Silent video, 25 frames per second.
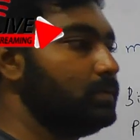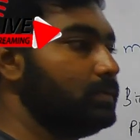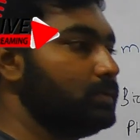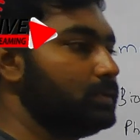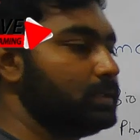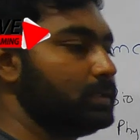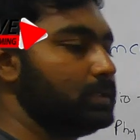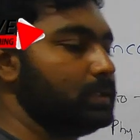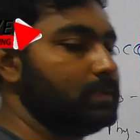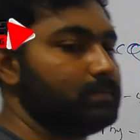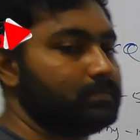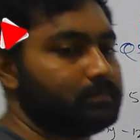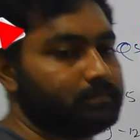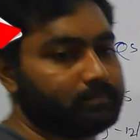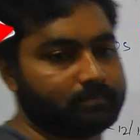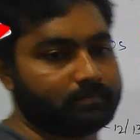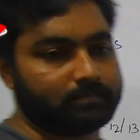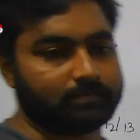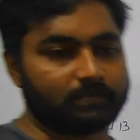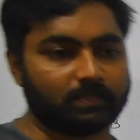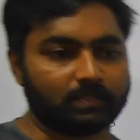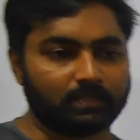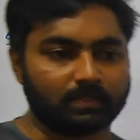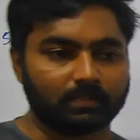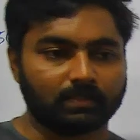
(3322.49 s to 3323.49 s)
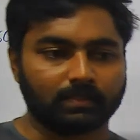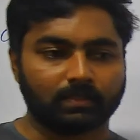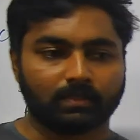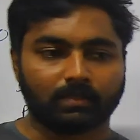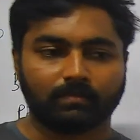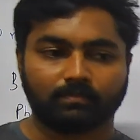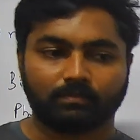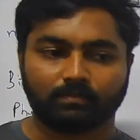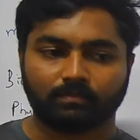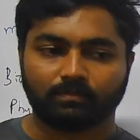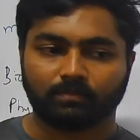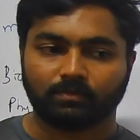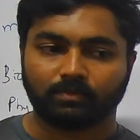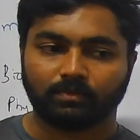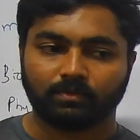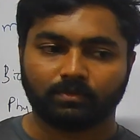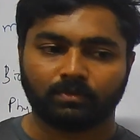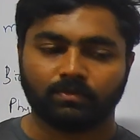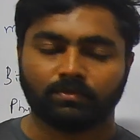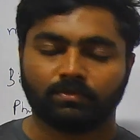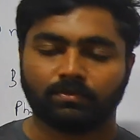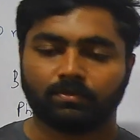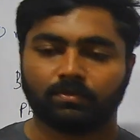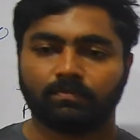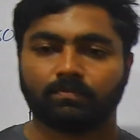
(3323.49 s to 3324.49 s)
Okay, then I'm going
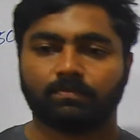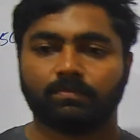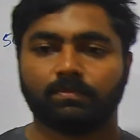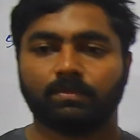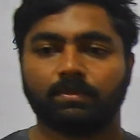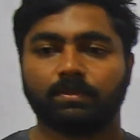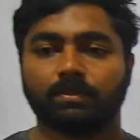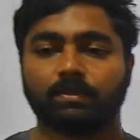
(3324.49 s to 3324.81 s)
to stop